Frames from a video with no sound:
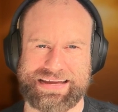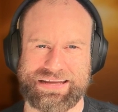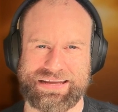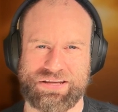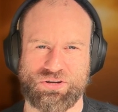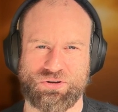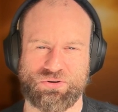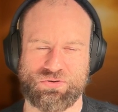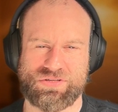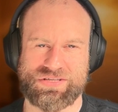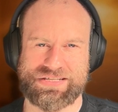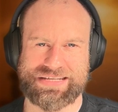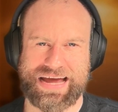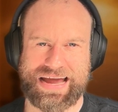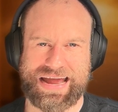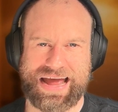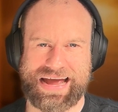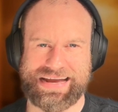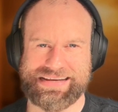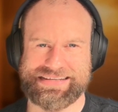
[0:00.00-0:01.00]
you could
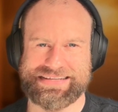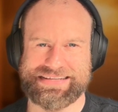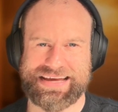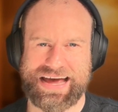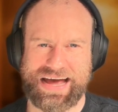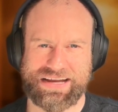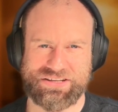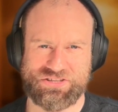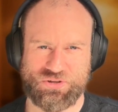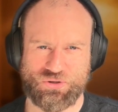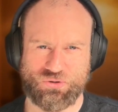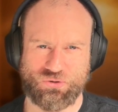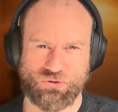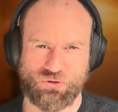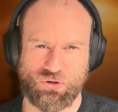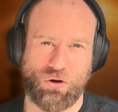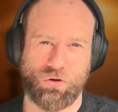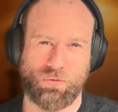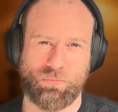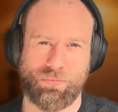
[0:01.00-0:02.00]
say, a
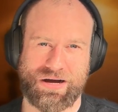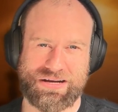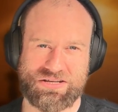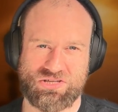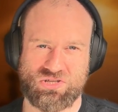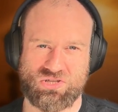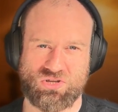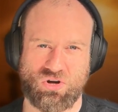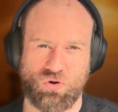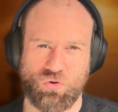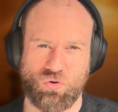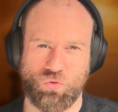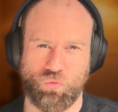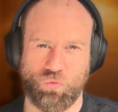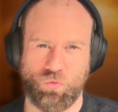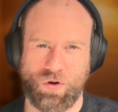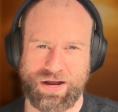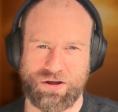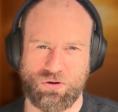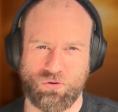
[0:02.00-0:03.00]
tattoo on my soul
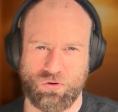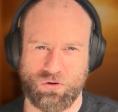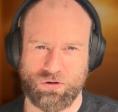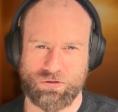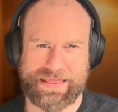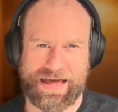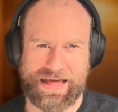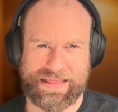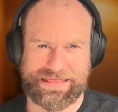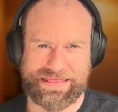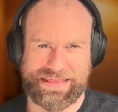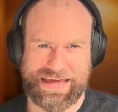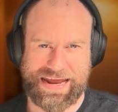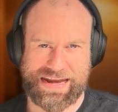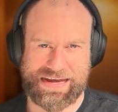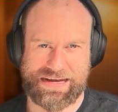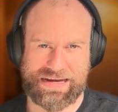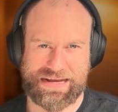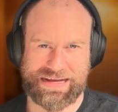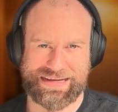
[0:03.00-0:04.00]
record that
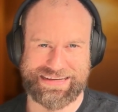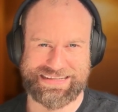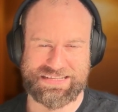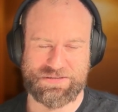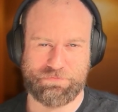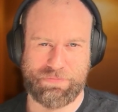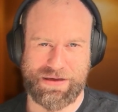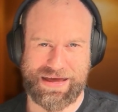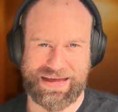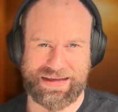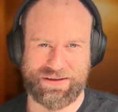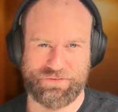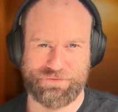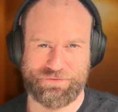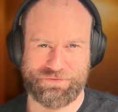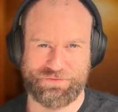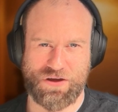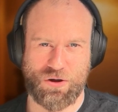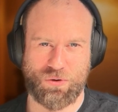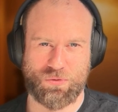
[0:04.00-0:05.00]
then is being
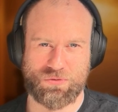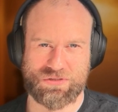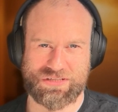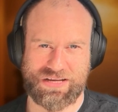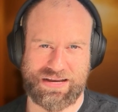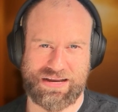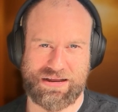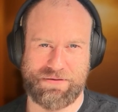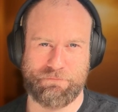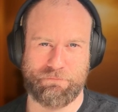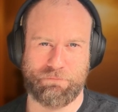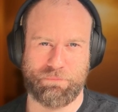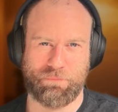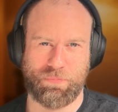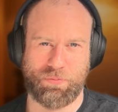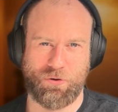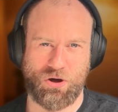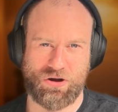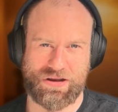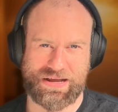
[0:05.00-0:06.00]
felt and
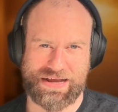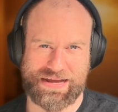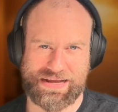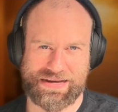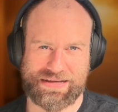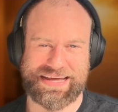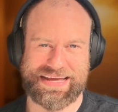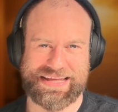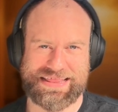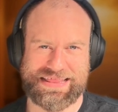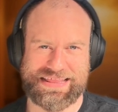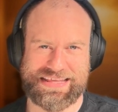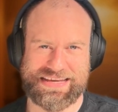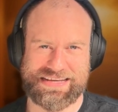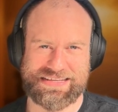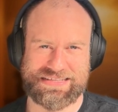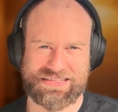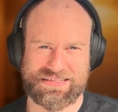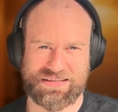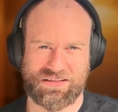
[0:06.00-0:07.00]
embodied in
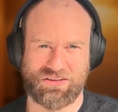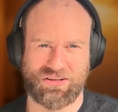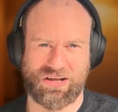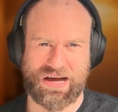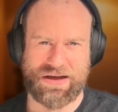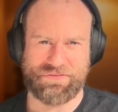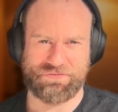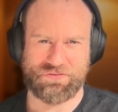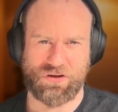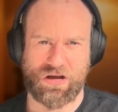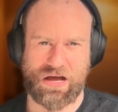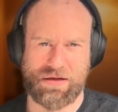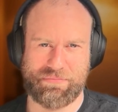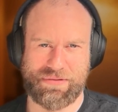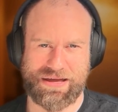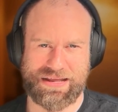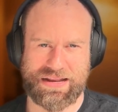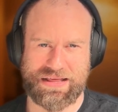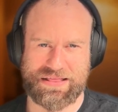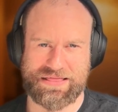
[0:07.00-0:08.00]
this lifetime
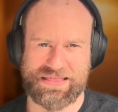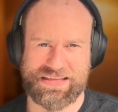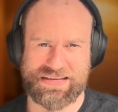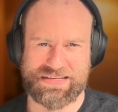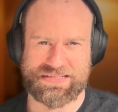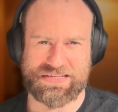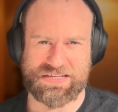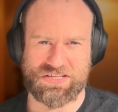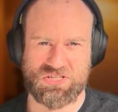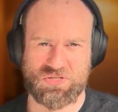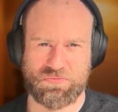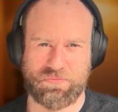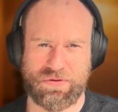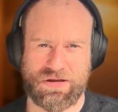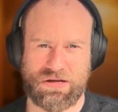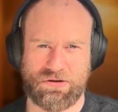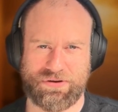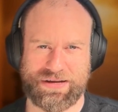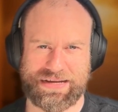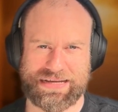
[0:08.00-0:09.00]
and in this
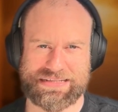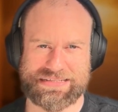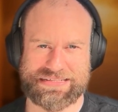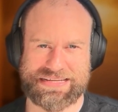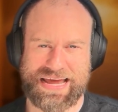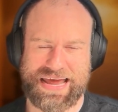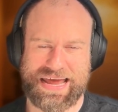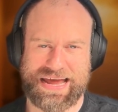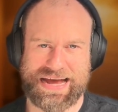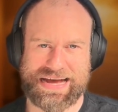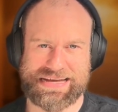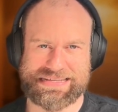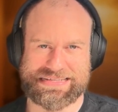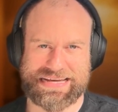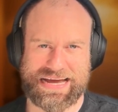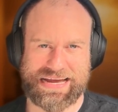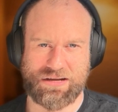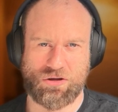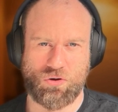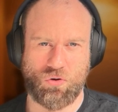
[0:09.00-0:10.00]
experience as
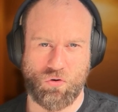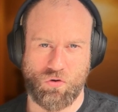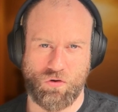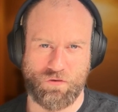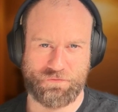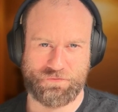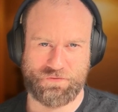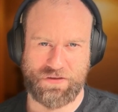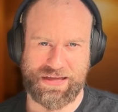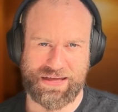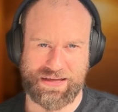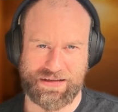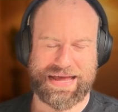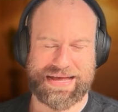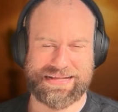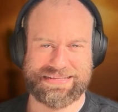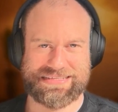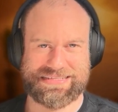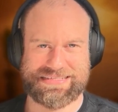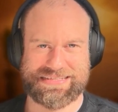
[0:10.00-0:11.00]
a core fear.
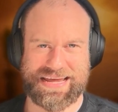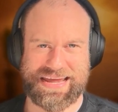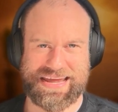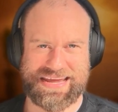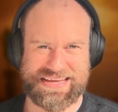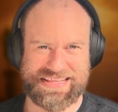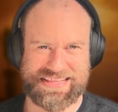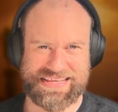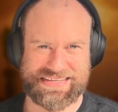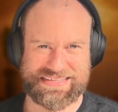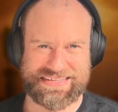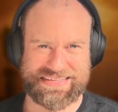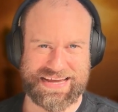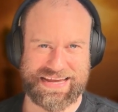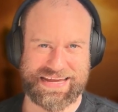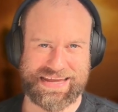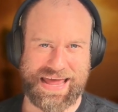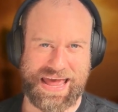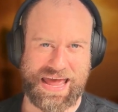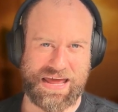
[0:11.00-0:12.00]
And seeing this
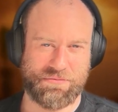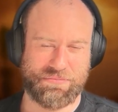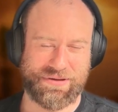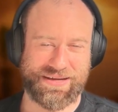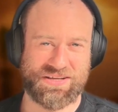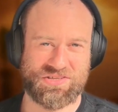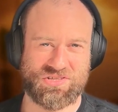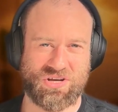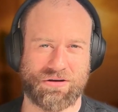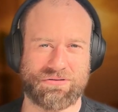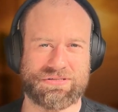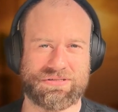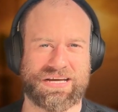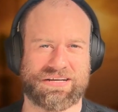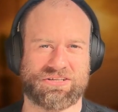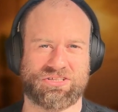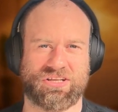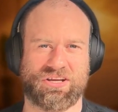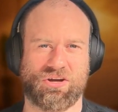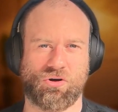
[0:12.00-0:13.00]
again, because I was
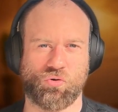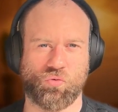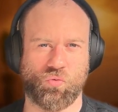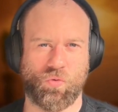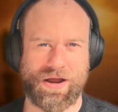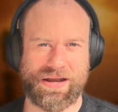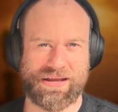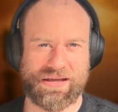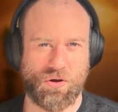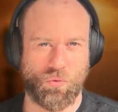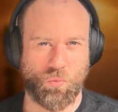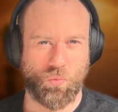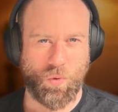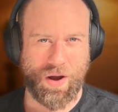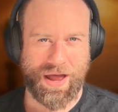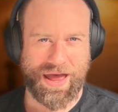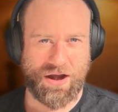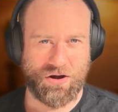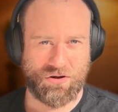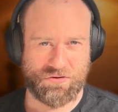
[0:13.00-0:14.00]
actually already
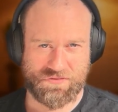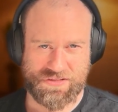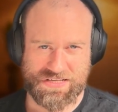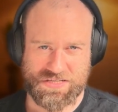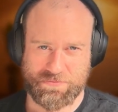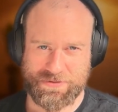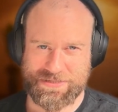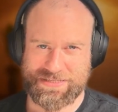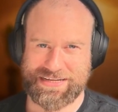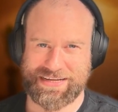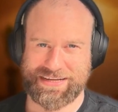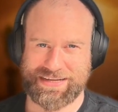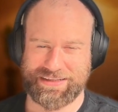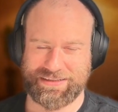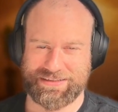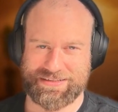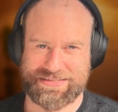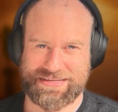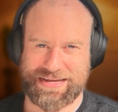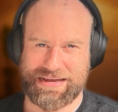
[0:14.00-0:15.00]
aware of this
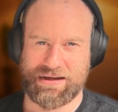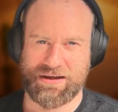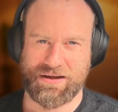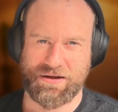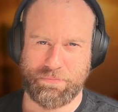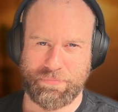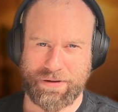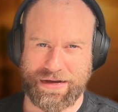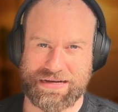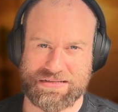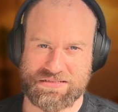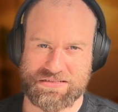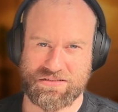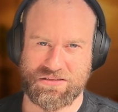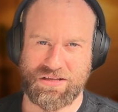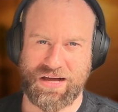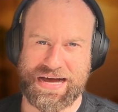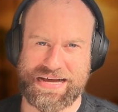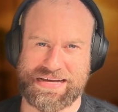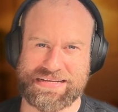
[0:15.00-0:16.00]
particular scene in a past
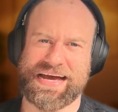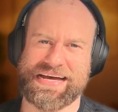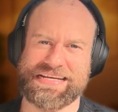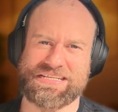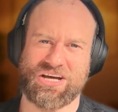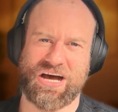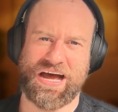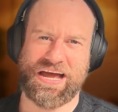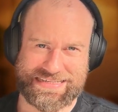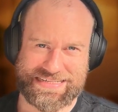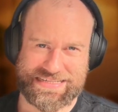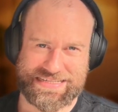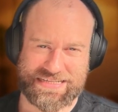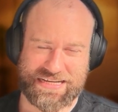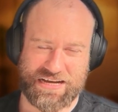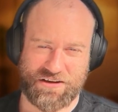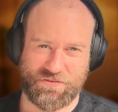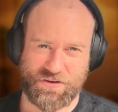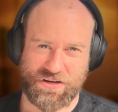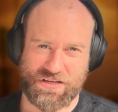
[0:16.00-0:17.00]
life, as I had
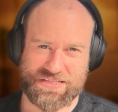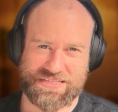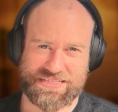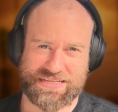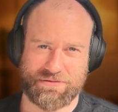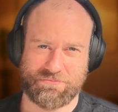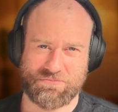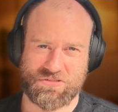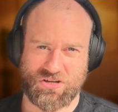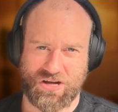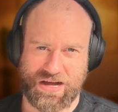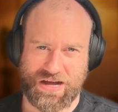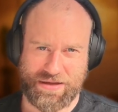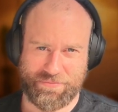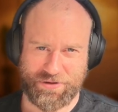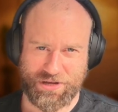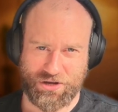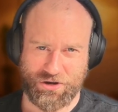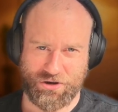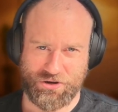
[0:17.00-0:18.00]
discovered it some
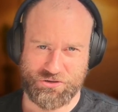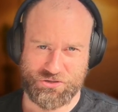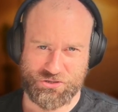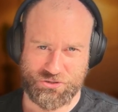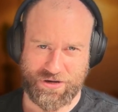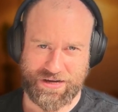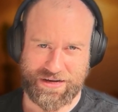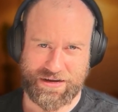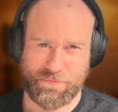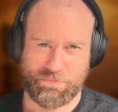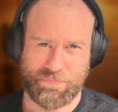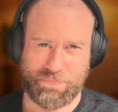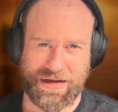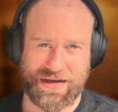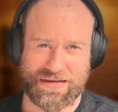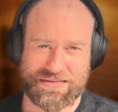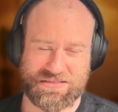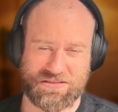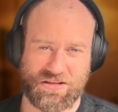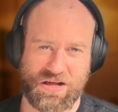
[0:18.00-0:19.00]
time ago during a
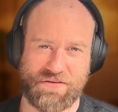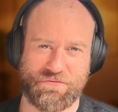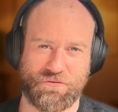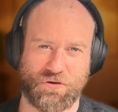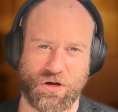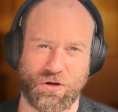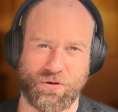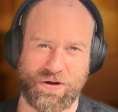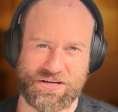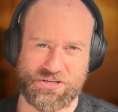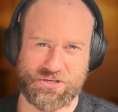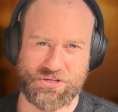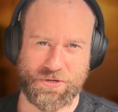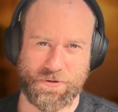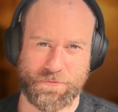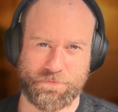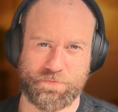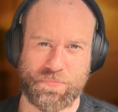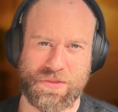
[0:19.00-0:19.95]
past life regression.